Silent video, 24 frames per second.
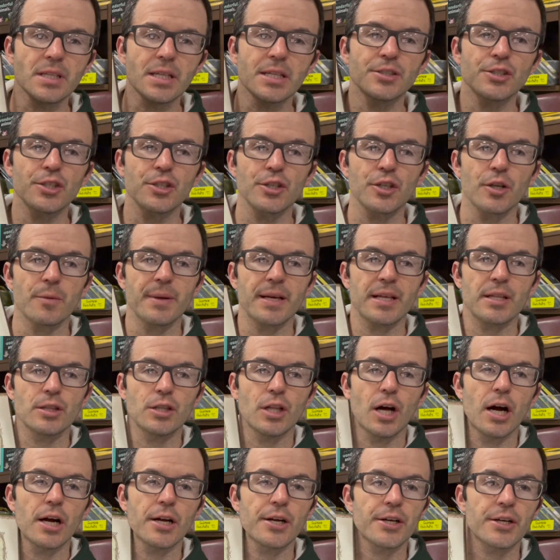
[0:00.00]
it's a little bit
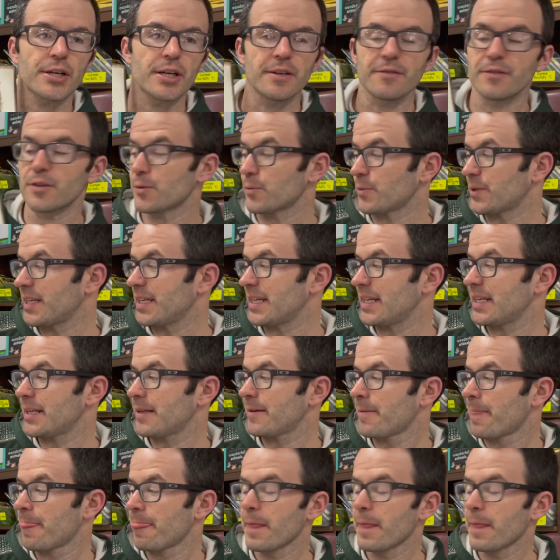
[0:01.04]
longer of a read.